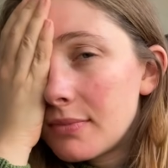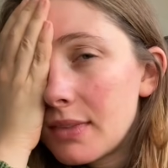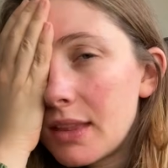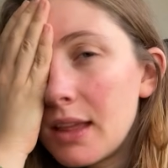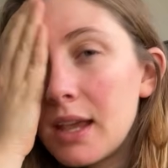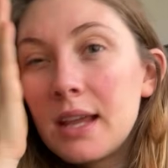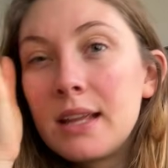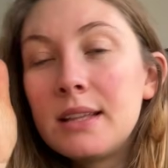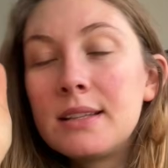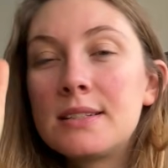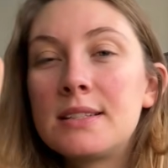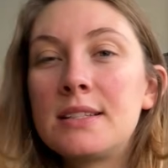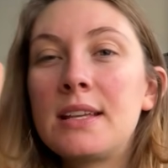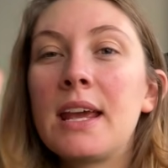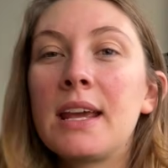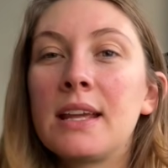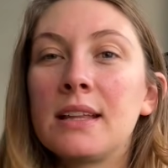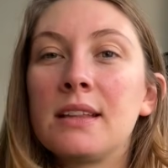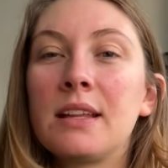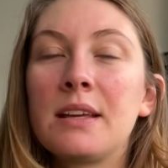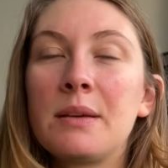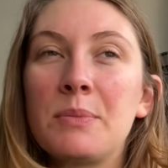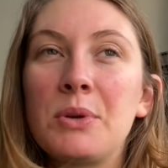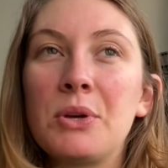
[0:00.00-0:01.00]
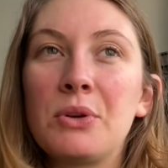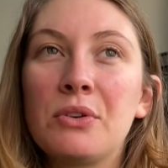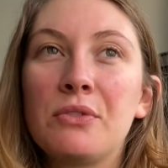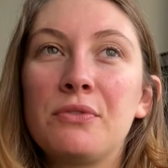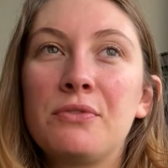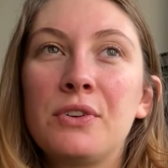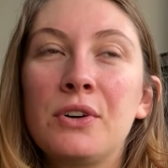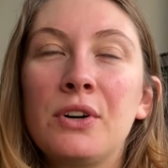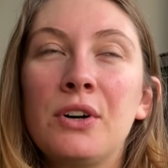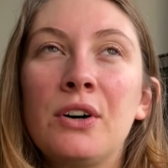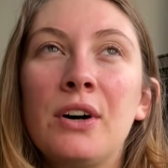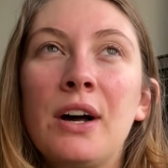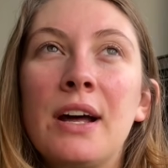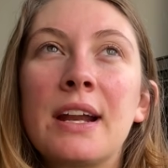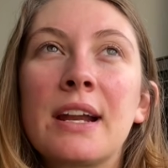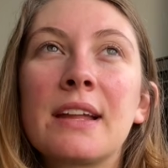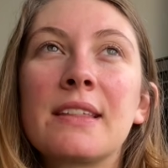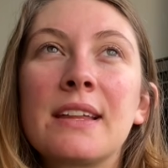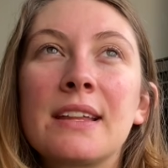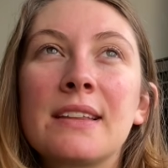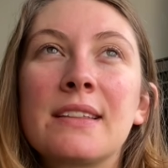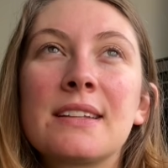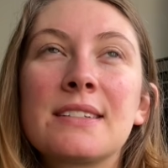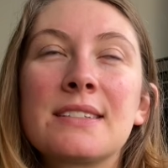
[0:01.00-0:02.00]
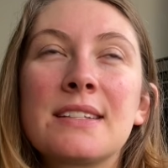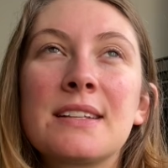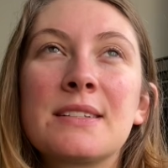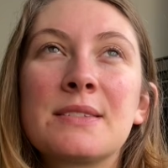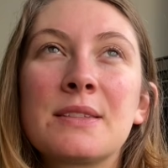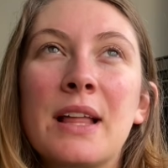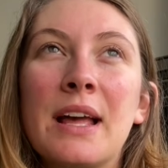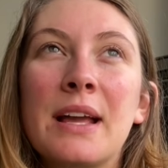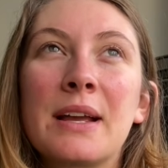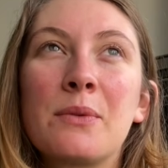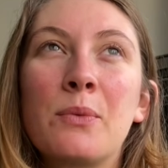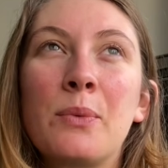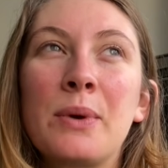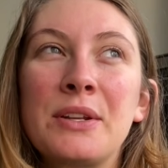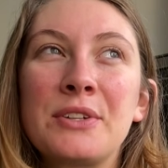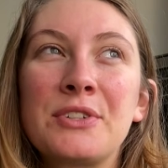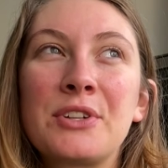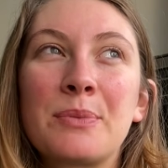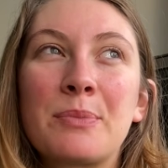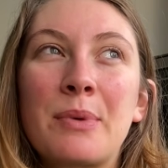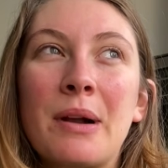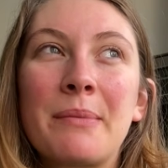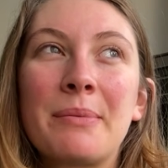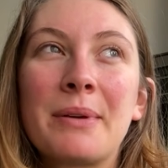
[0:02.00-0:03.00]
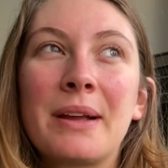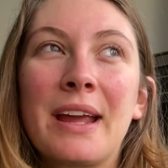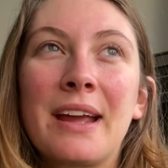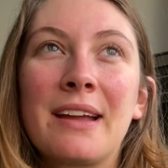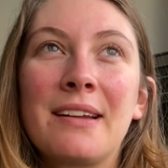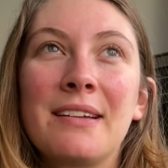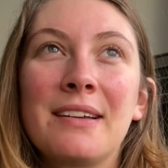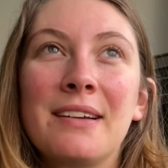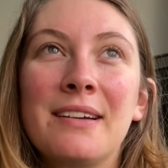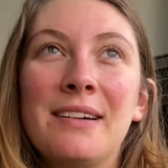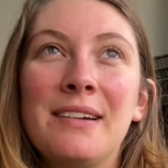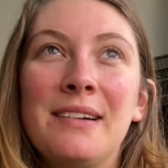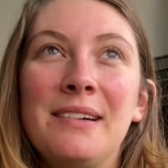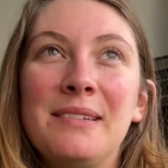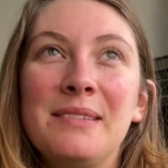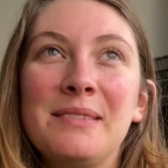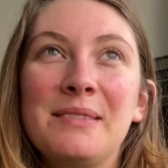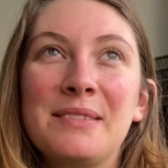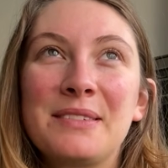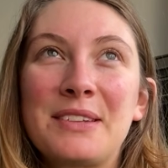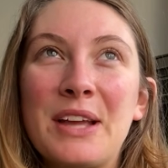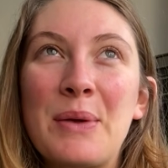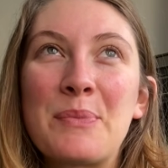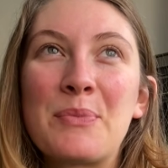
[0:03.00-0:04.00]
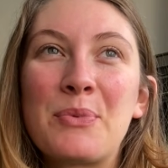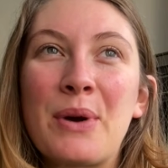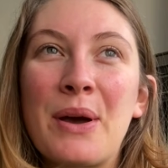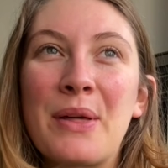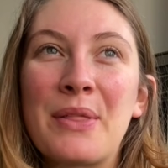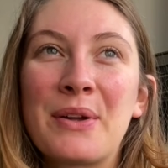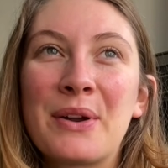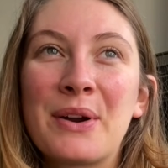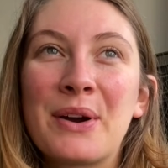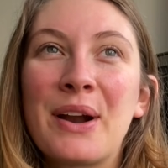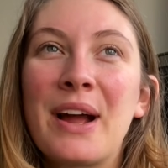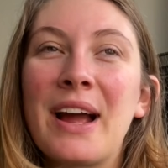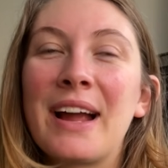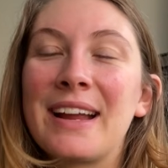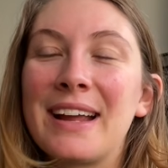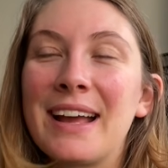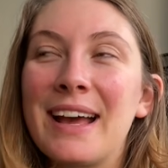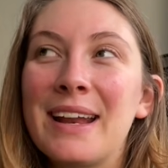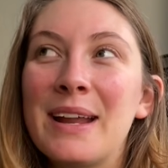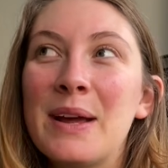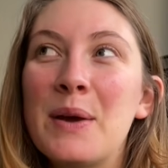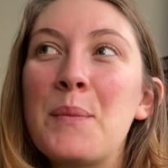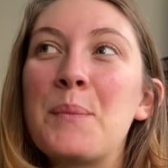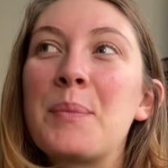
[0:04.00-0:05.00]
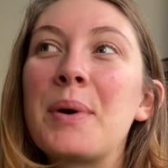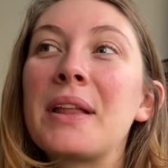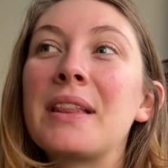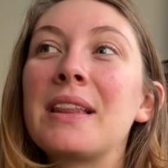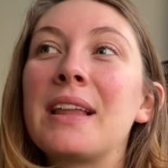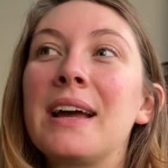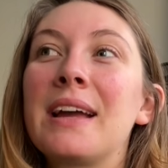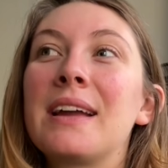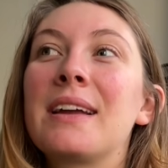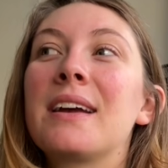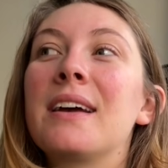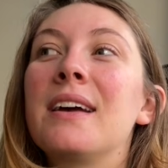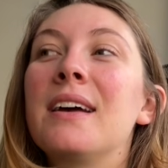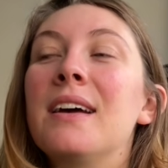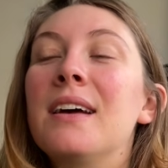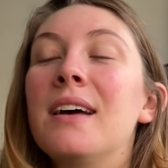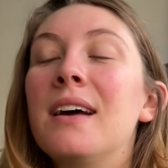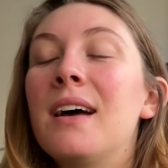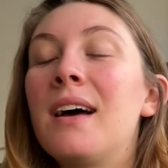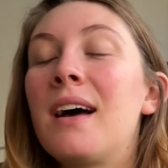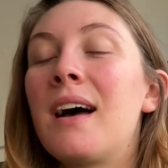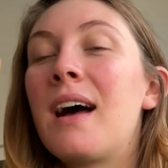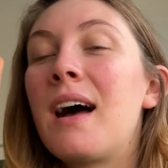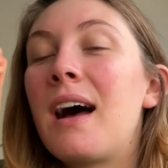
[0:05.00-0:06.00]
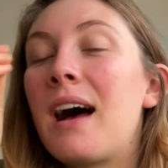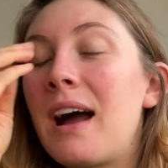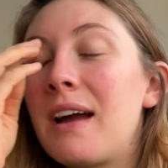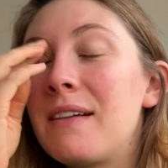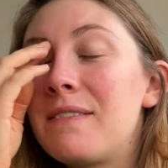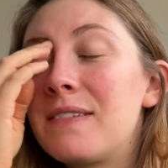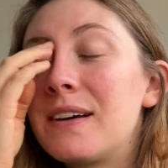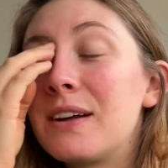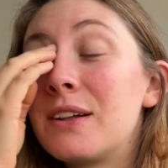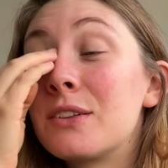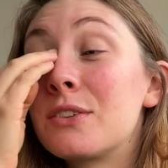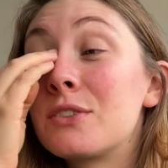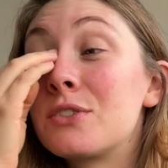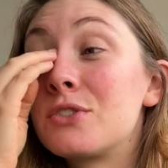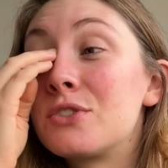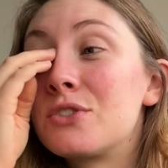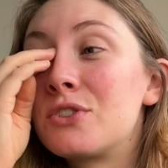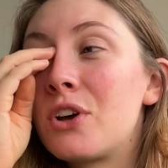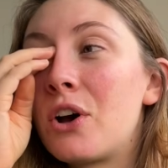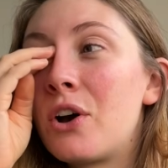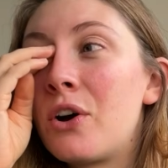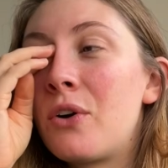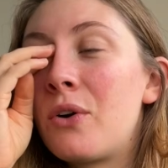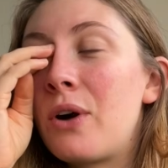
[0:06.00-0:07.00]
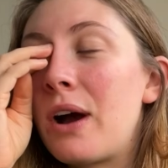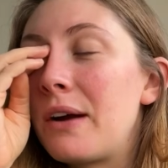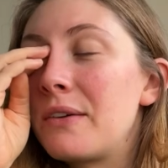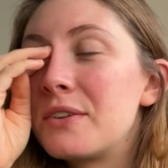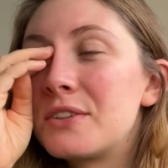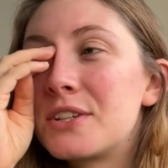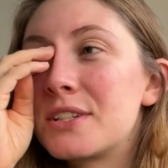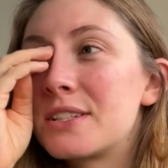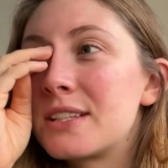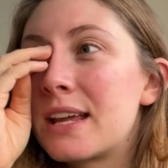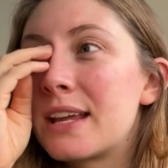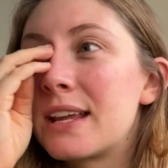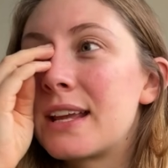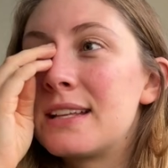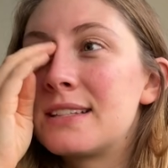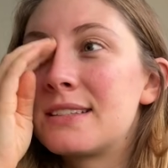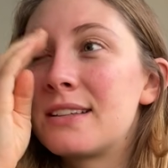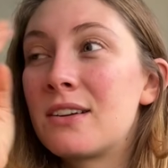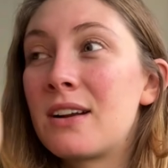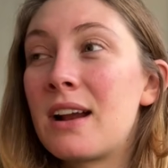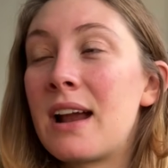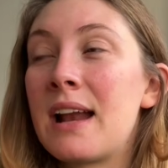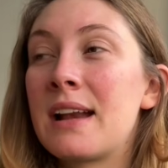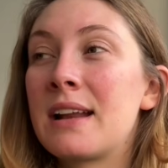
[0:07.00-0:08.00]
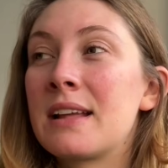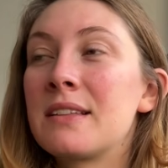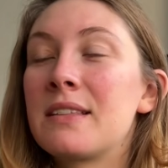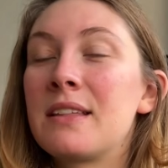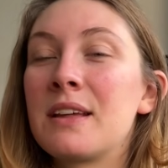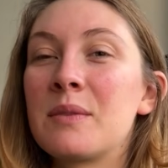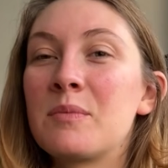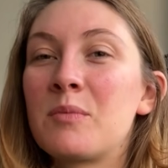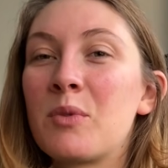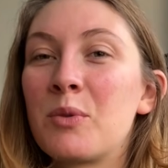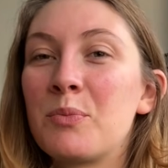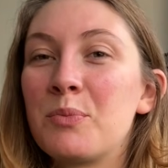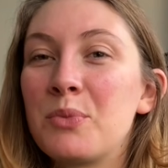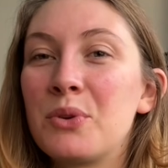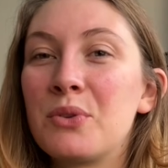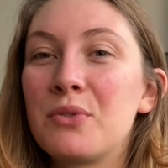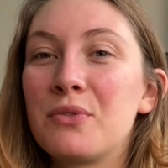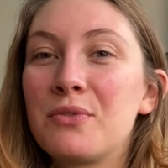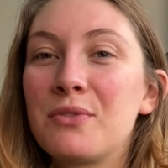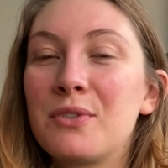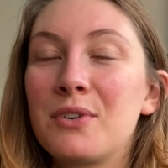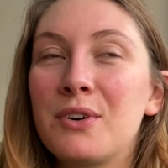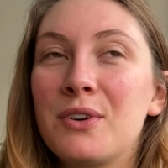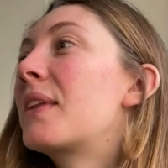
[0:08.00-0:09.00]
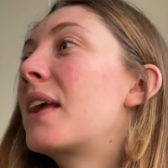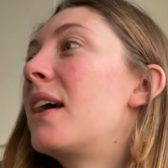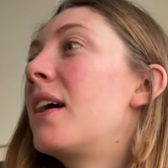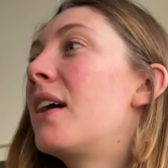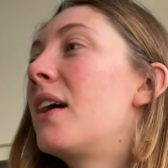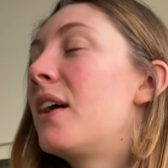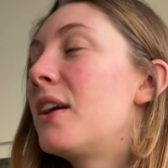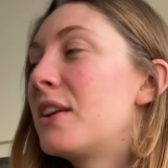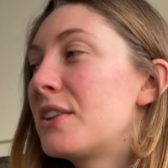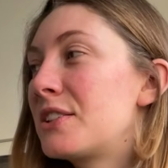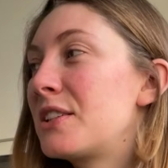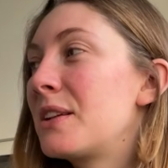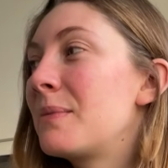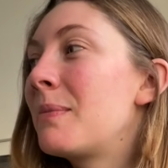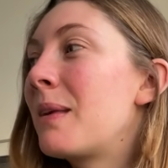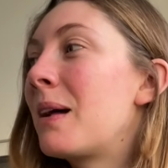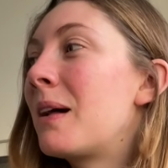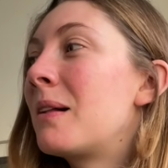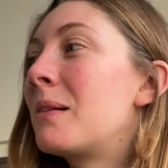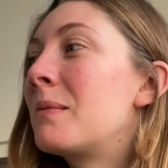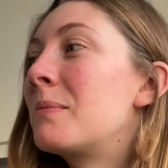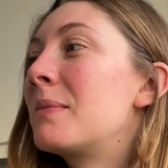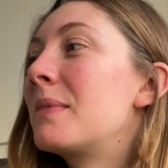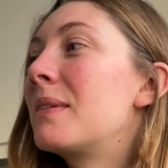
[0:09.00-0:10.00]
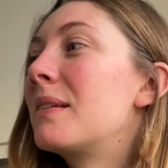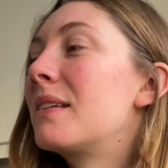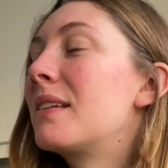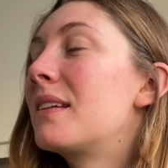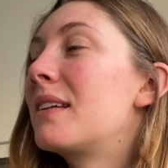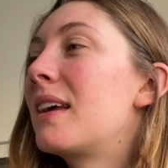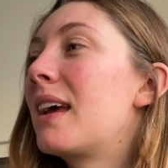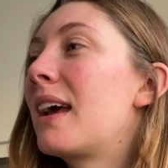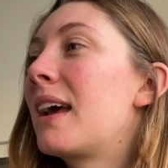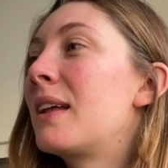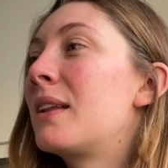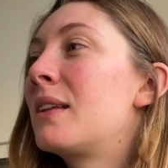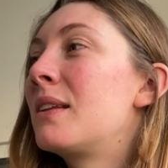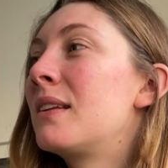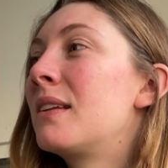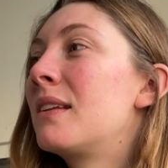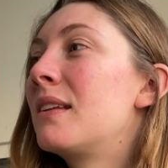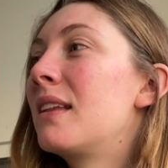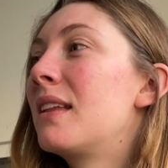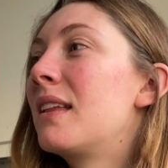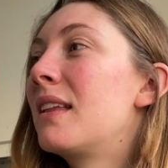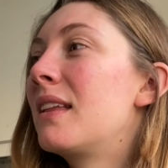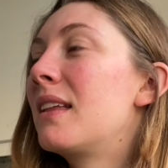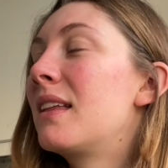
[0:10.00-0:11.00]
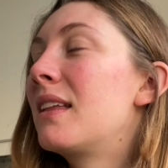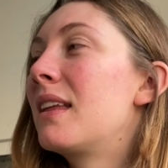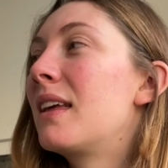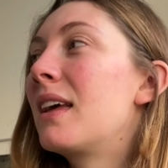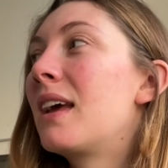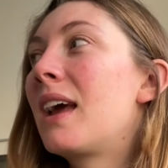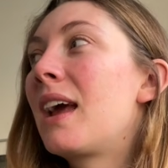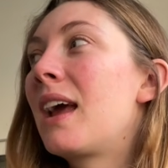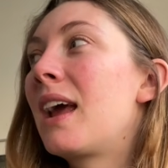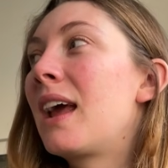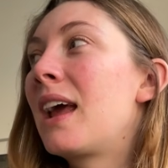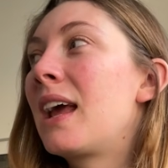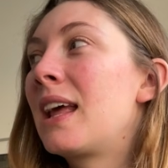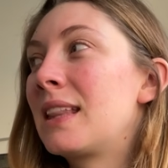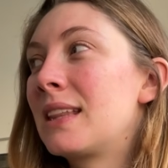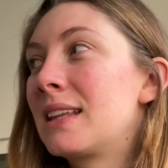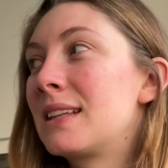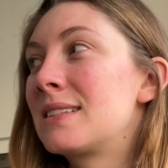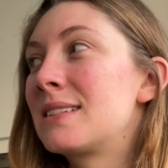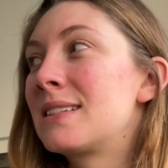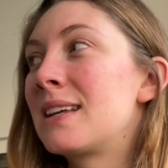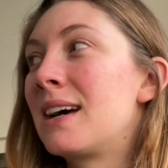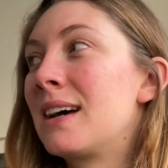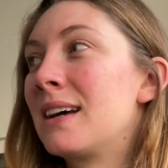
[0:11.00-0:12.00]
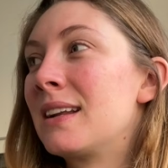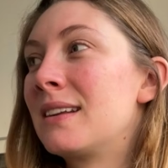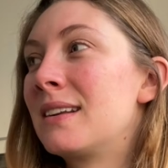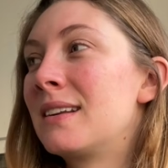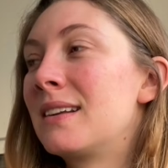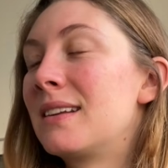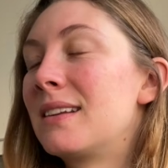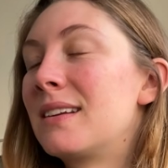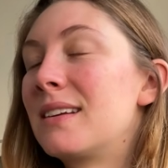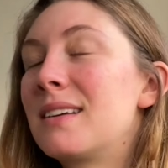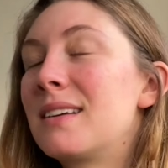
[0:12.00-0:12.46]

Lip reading: Insanely beautiful. And I think this is like winter propaganda type weather. I get it. But like, I was just like, is there anything more beautiful? Östermalm and in the sun